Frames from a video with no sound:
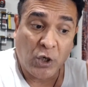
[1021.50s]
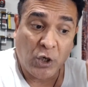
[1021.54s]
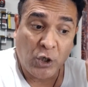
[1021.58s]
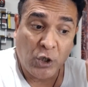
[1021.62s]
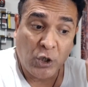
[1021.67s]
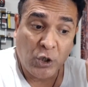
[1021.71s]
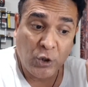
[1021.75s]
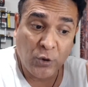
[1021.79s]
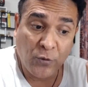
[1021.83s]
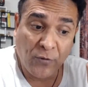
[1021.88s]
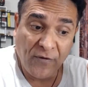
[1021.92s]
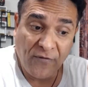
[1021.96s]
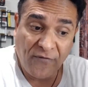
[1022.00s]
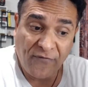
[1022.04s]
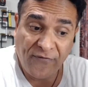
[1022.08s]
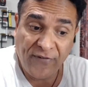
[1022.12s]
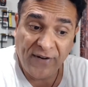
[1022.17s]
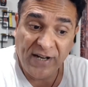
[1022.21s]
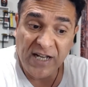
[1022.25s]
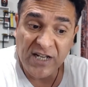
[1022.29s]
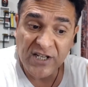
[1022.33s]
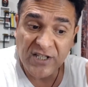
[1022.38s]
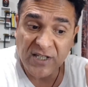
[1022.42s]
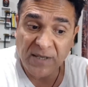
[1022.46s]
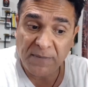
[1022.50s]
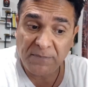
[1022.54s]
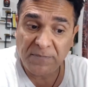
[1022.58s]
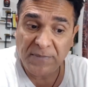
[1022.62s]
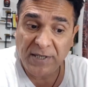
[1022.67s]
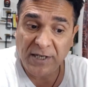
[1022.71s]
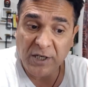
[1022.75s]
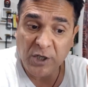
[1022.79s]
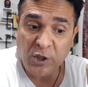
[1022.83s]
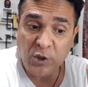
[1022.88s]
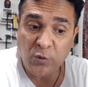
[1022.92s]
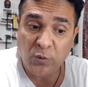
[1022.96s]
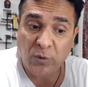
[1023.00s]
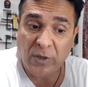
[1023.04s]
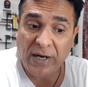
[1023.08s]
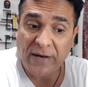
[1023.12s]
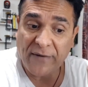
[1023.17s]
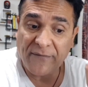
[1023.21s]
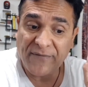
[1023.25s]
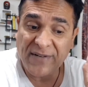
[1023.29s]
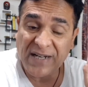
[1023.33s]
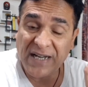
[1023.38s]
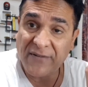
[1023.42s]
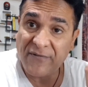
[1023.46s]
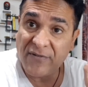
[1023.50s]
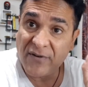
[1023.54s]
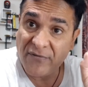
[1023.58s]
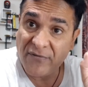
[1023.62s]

You will feel something you have never